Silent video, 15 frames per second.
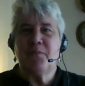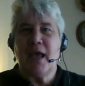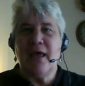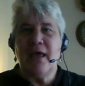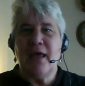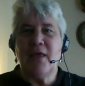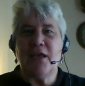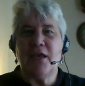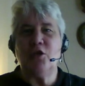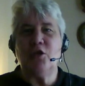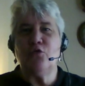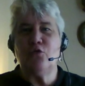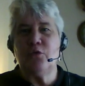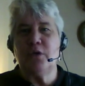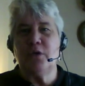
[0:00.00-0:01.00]
then
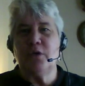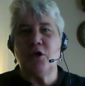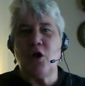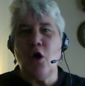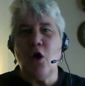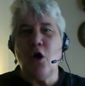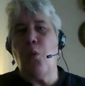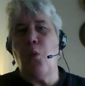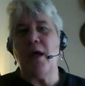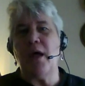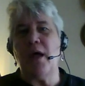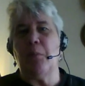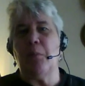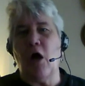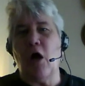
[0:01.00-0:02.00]
you go
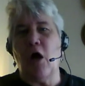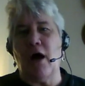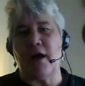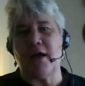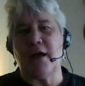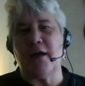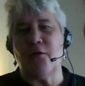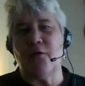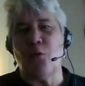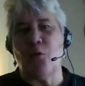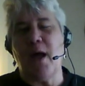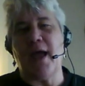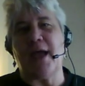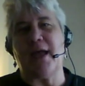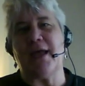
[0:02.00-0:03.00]
one block another
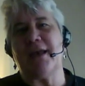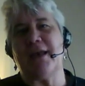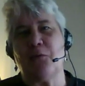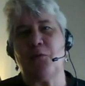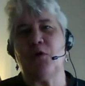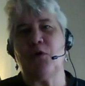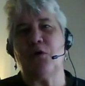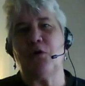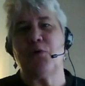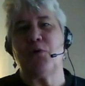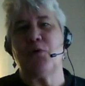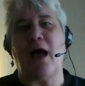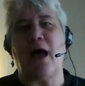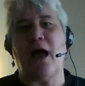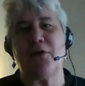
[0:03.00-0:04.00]
way, and it will
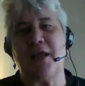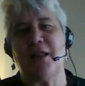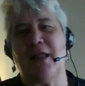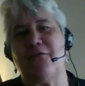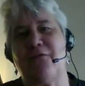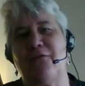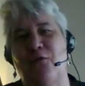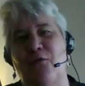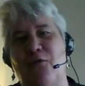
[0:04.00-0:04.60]
recalculate for